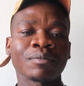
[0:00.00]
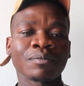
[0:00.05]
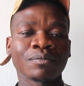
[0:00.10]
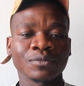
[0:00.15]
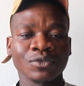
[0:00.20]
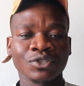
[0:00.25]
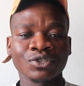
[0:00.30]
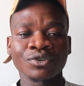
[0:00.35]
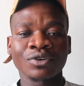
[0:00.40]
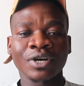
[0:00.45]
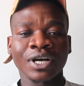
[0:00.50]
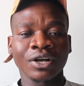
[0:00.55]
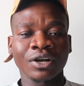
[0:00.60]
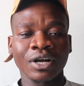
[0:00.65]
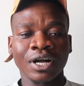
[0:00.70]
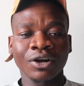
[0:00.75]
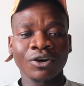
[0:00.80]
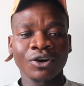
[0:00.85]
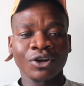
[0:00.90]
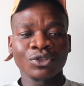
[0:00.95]
So I
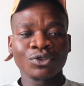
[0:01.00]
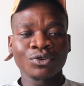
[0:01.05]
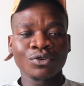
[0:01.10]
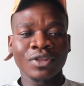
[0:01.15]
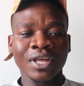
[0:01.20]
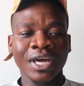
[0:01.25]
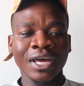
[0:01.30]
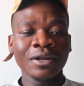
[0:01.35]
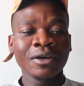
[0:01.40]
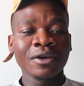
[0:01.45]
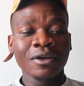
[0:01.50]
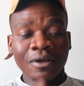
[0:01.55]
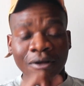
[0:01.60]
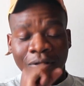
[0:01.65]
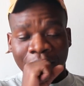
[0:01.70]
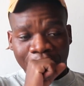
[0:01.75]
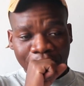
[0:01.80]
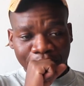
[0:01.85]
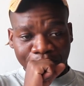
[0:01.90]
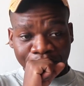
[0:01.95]
got through that.
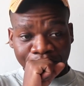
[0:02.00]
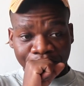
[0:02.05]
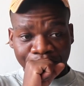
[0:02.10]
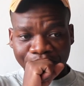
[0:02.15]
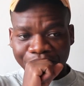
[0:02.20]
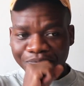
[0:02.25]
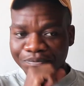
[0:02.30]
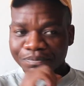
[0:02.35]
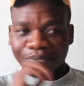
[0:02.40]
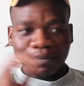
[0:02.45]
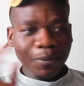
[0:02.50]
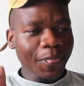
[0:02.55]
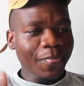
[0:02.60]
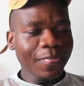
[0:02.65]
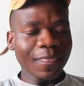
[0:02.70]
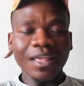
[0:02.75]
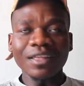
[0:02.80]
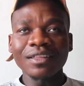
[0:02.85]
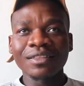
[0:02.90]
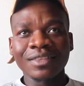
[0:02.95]

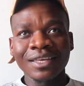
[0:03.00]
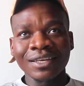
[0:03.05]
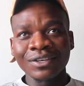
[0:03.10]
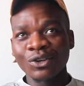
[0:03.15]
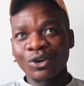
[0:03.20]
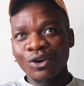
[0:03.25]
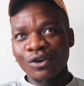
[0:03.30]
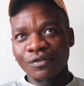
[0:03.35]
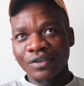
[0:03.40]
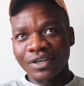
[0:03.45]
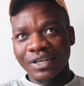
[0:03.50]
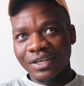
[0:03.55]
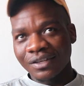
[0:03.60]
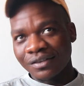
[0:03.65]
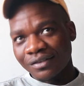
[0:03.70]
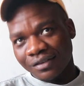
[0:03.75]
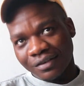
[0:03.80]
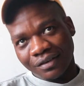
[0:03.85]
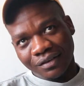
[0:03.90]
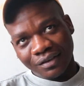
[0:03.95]
Then COVID
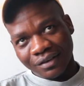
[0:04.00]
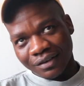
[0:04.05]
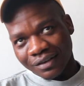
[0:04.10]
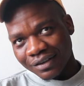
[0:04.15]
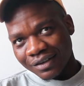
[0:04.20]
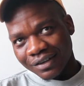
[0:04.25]
hit,